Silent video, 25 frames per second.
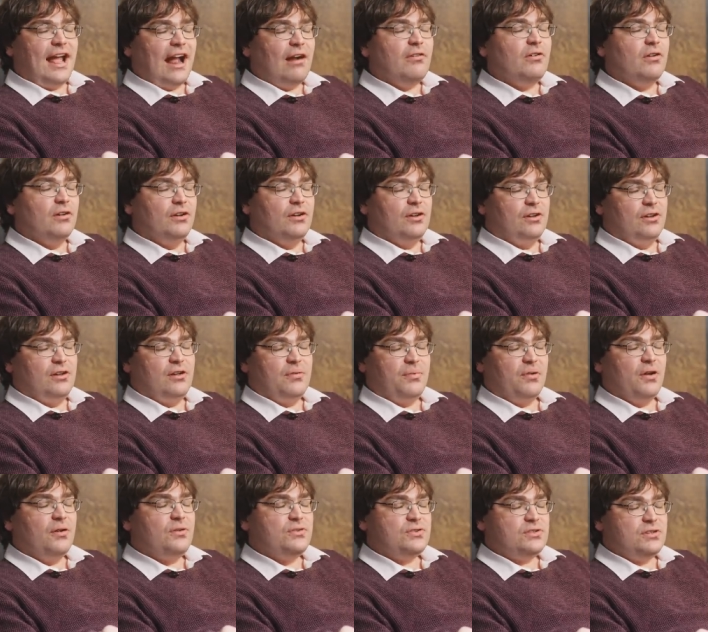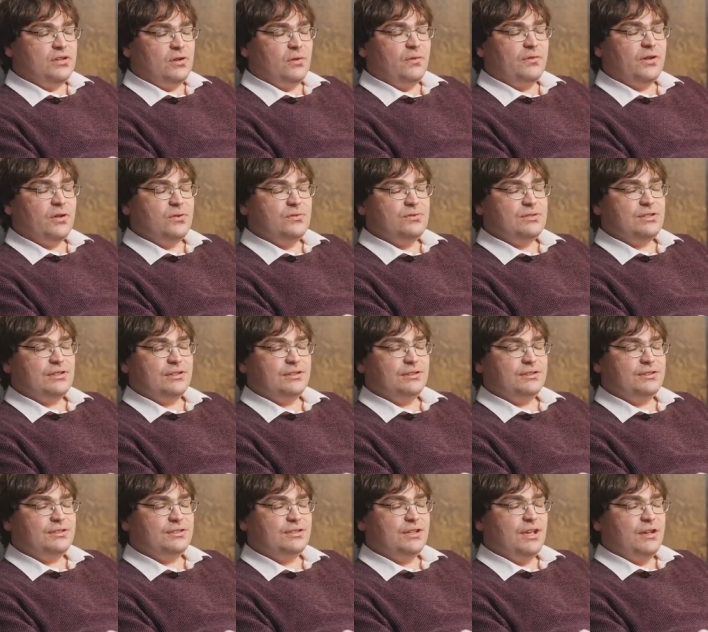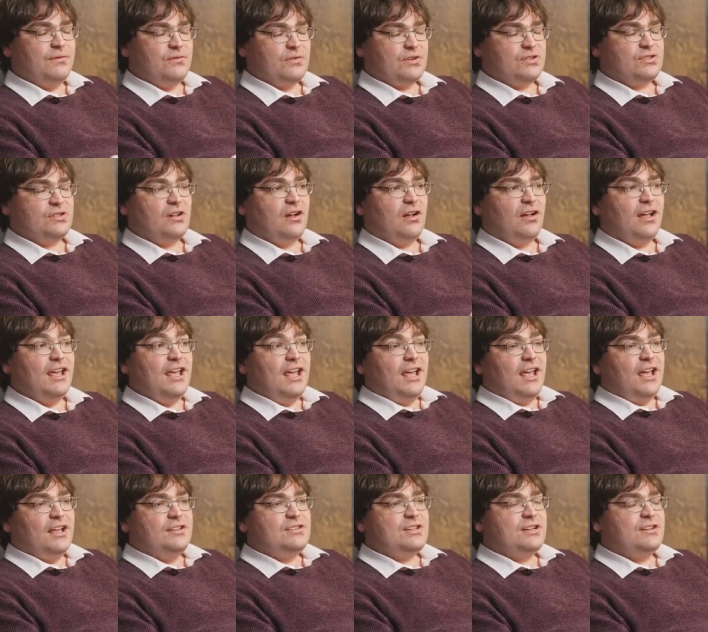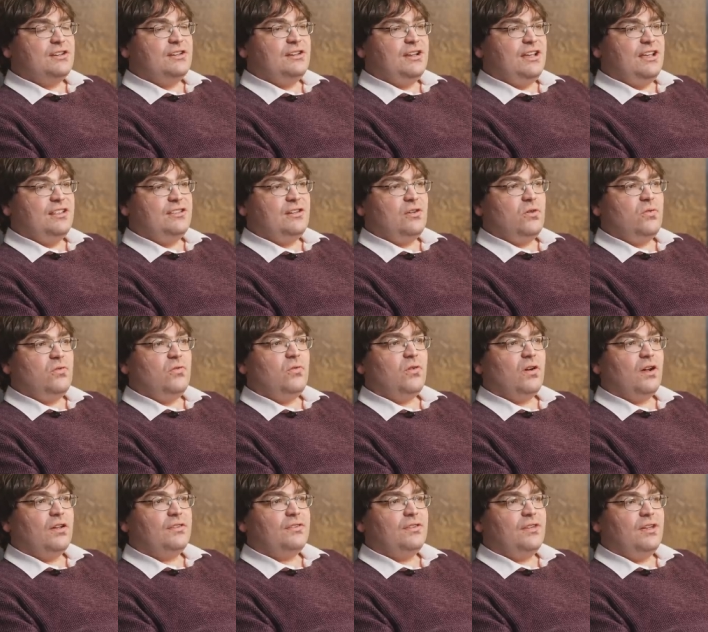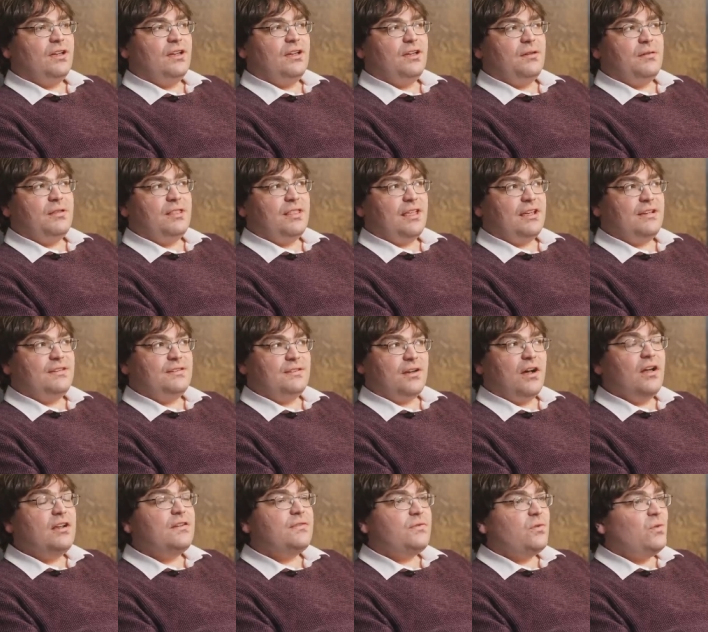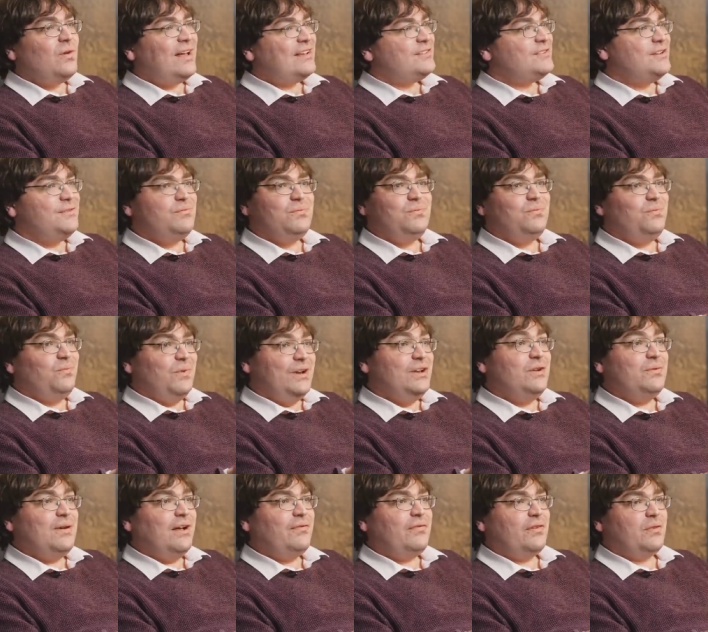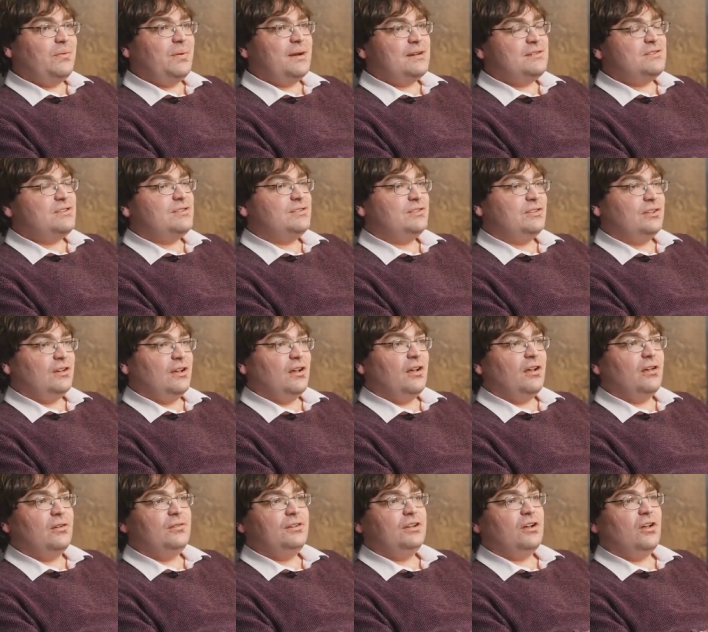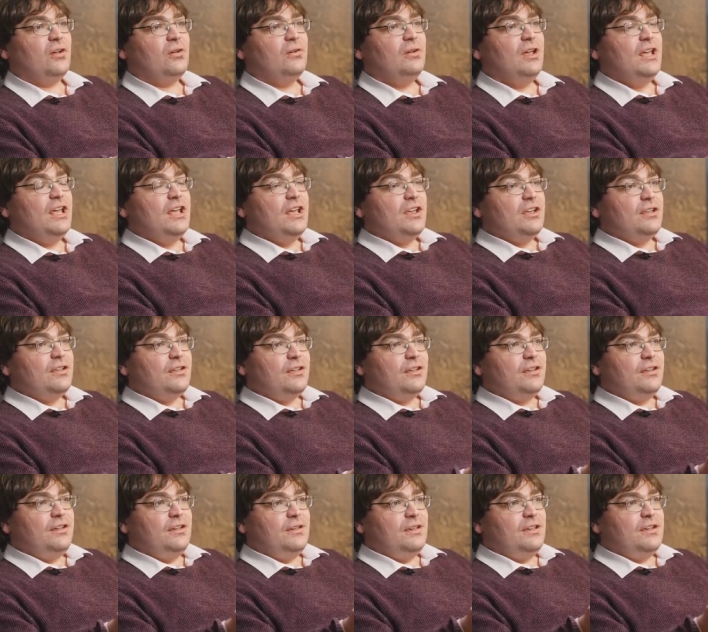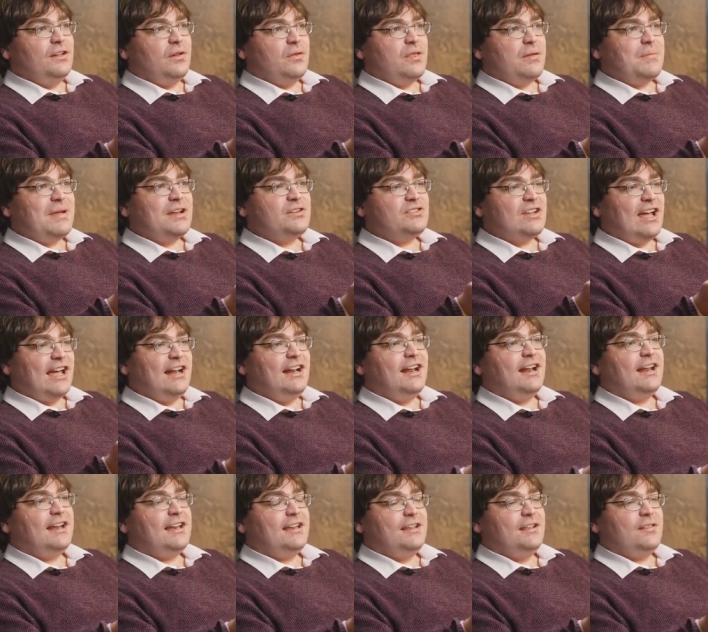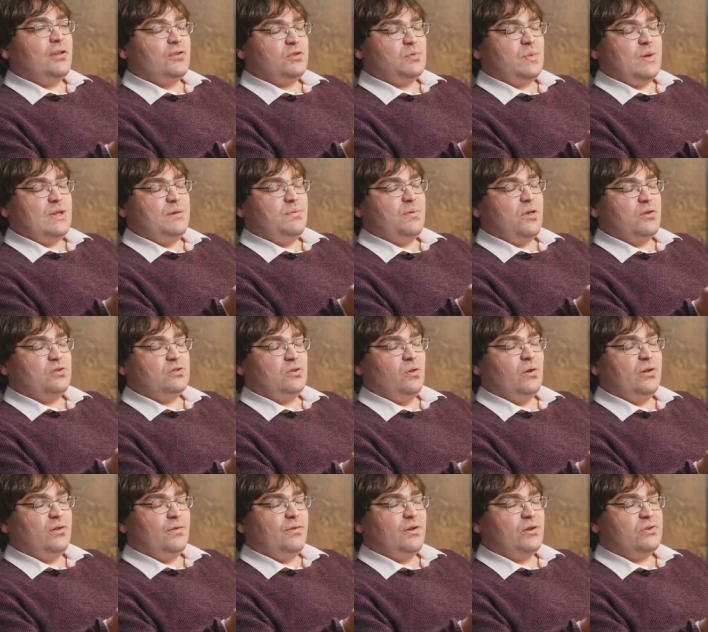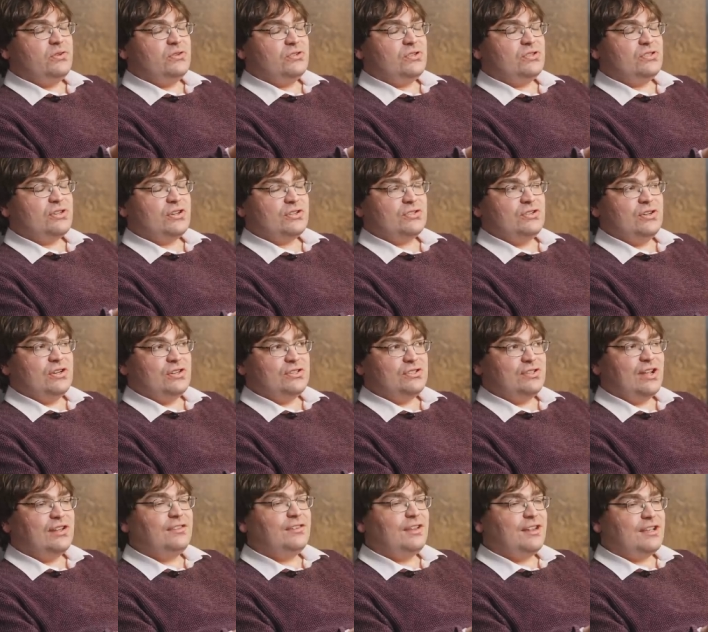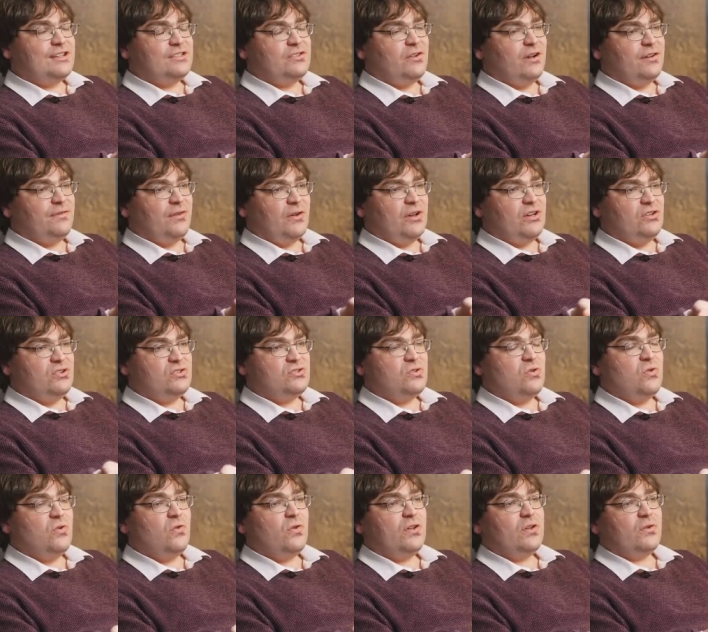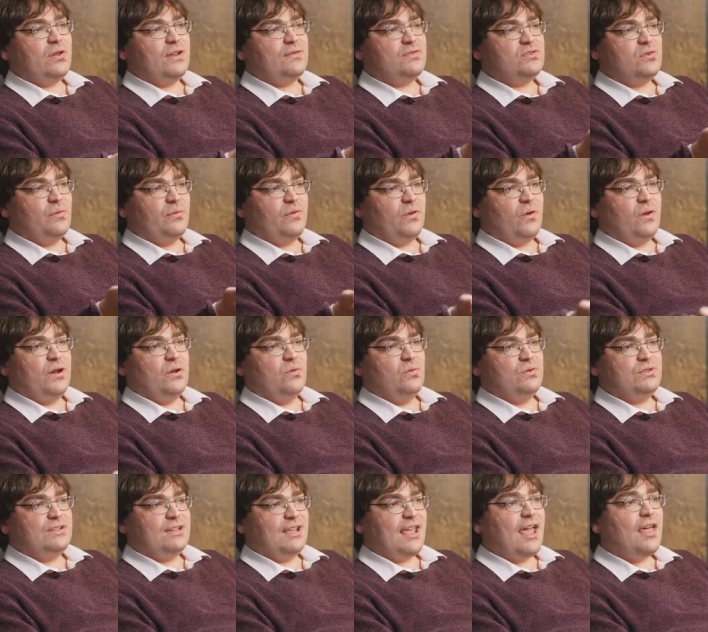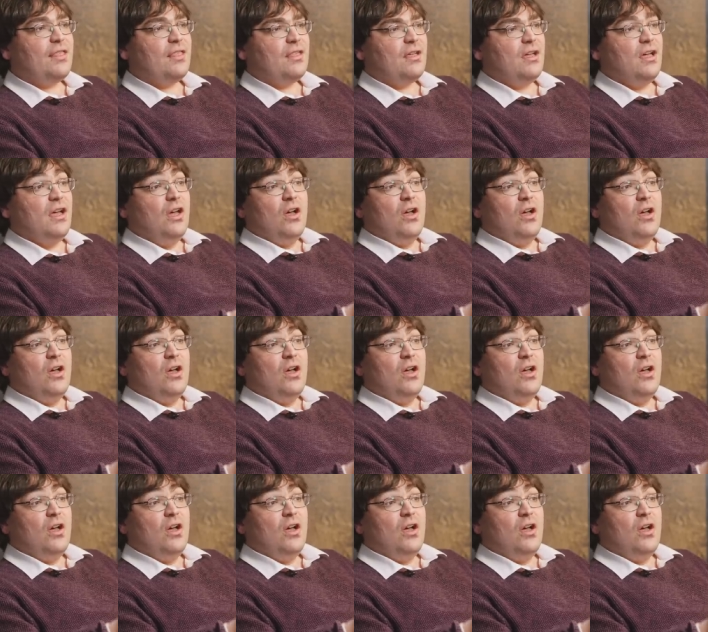arrogant approach to your voters, for a start. And secondly, in the long run, they kind of thought, actually, we do have other places to go. You know, they managed to alienate those people, those loyal voters, to such an extent that they started voting Tory, or they've stopped voting altogether,